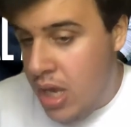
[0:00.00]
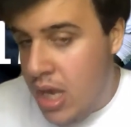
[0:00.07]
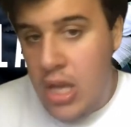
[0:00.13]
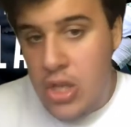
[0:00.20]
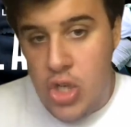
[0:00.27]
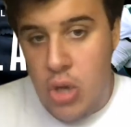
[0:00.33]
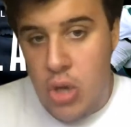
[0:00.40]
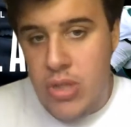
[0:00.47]

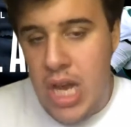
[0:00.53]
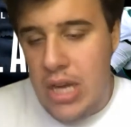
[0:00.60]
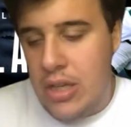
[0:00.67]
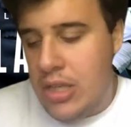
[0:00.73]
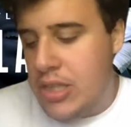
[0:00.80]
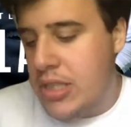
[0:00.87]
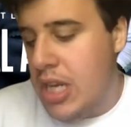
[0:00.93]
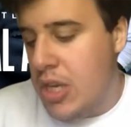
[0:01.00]
Joe
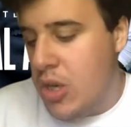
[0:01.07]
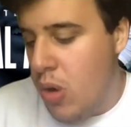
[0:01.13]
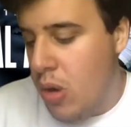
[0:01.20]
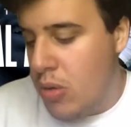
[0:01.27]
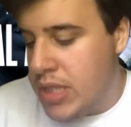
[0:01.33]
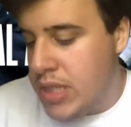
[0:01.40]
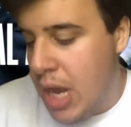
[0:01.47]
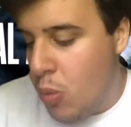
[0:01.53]
Douglas did quote
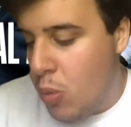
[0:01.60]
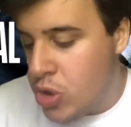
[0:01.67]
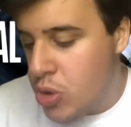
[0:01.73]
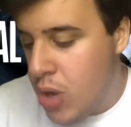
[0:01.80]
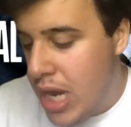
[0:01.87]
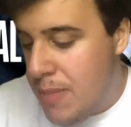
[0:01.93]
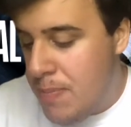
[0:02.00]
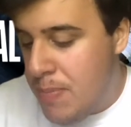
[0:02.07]
saying, we're
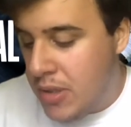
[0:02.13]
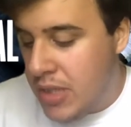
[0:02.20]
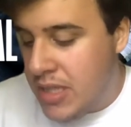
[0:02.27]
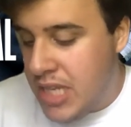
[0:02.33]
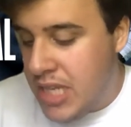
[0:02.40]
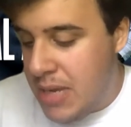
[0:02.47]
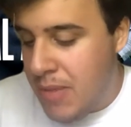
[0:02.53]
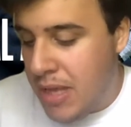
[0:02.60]
trying to build a
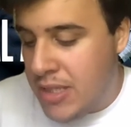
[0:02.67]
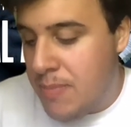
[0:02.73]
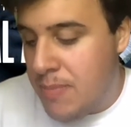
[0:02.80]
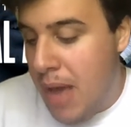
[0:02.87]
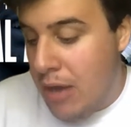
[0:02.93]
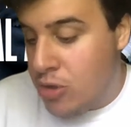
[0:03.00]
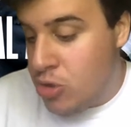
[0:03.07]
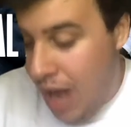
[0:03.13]
team that's
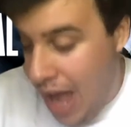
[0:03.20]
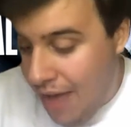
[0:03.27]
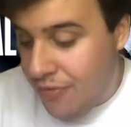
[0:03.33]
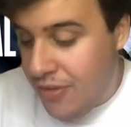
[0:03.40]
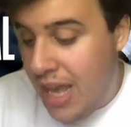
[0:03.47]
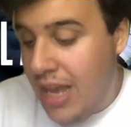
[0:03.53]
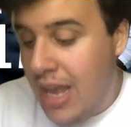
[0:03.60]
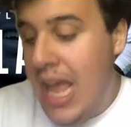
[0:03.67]
about
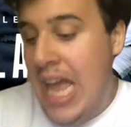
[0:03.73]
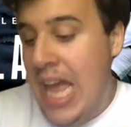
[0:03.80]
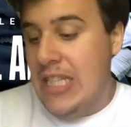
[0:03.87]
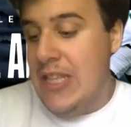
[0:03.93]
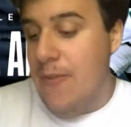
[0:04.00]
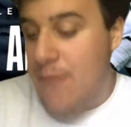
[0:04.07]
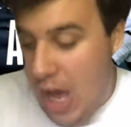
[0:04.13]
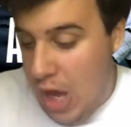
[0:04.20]
drafting,
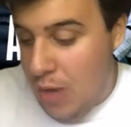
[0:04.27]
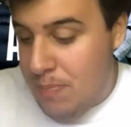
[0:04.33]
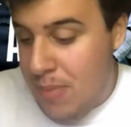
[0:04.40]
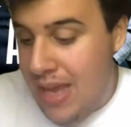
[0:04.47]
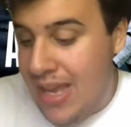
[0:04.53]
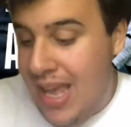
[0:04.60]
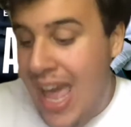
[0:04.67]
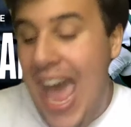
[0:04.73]

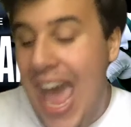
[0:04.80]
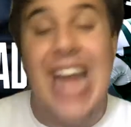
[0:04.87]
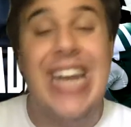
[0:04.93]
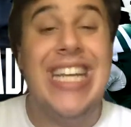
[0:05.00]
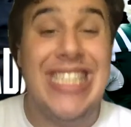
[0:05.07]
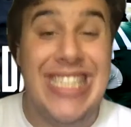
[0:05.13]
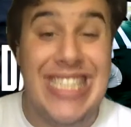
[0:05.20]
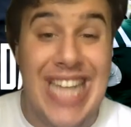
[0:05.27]
developing, and
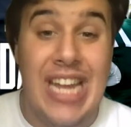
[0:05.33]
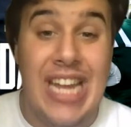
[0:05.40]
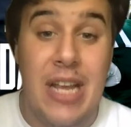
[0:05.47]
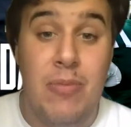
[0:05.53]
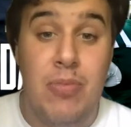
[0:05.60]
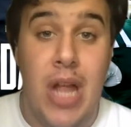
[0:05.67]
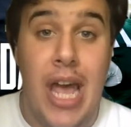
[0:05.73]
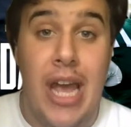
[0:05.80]
extending
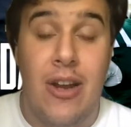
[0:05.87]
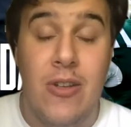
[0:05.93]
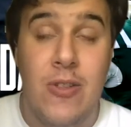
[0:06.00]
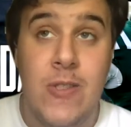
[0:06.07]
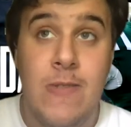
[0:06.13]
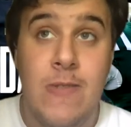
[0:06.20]
players.